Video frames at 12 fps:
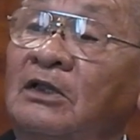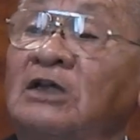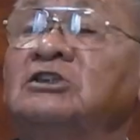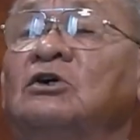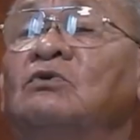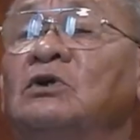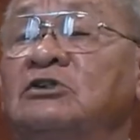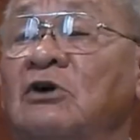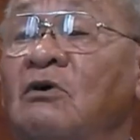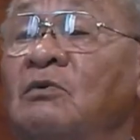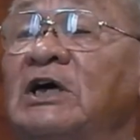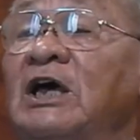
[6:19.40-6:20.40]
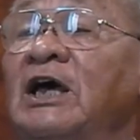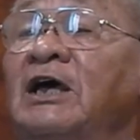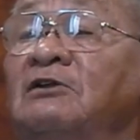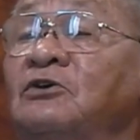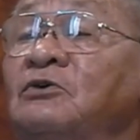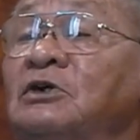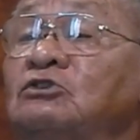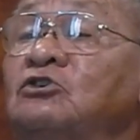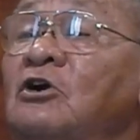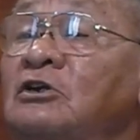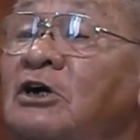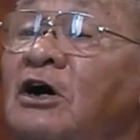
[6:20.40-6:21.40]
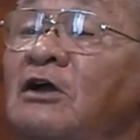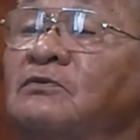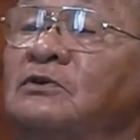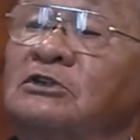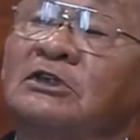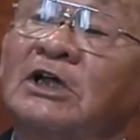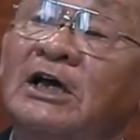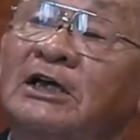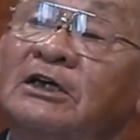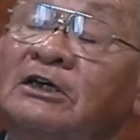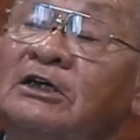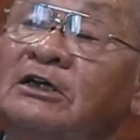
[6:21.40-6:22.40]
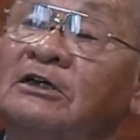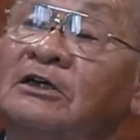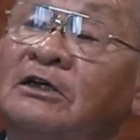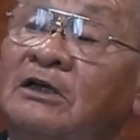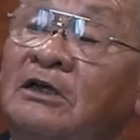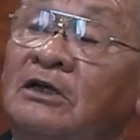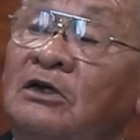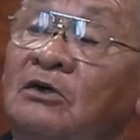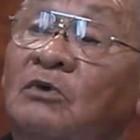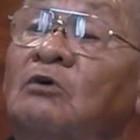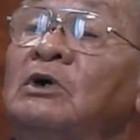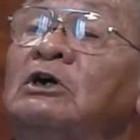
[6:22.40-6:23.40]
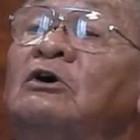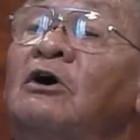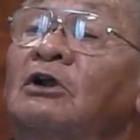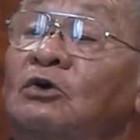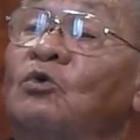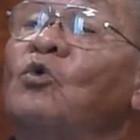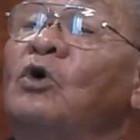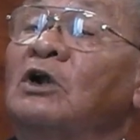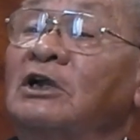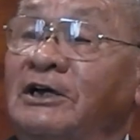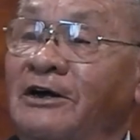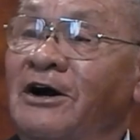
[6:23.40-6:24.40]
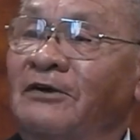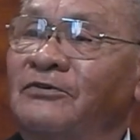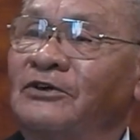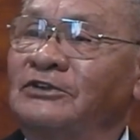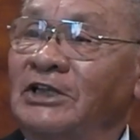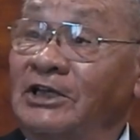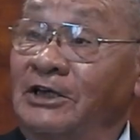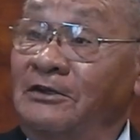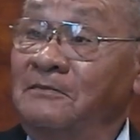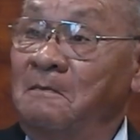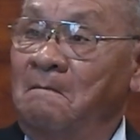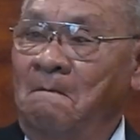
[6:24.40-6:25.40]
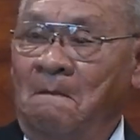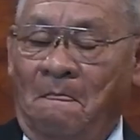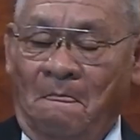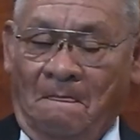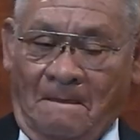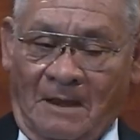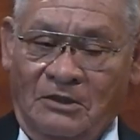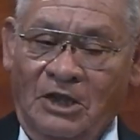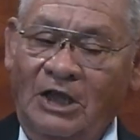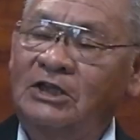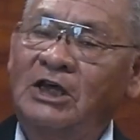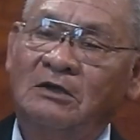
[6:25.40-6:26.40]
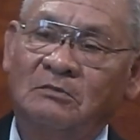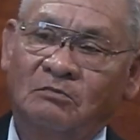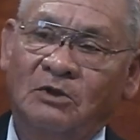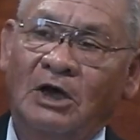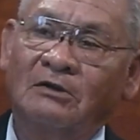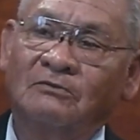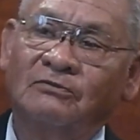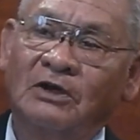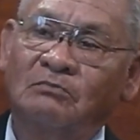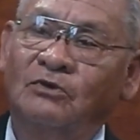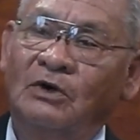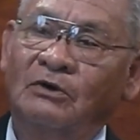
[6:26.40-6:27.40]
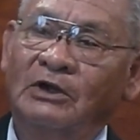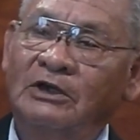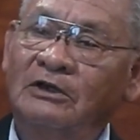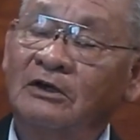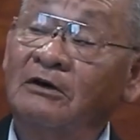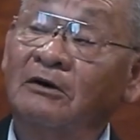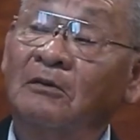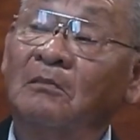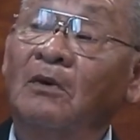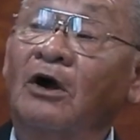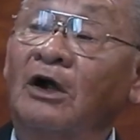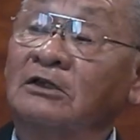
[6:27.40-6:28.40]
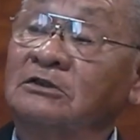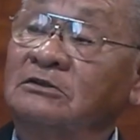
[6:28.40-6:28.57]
That's the only talk we had during church conference, like uh, what we call a quarterly conference then. And that came about February or March.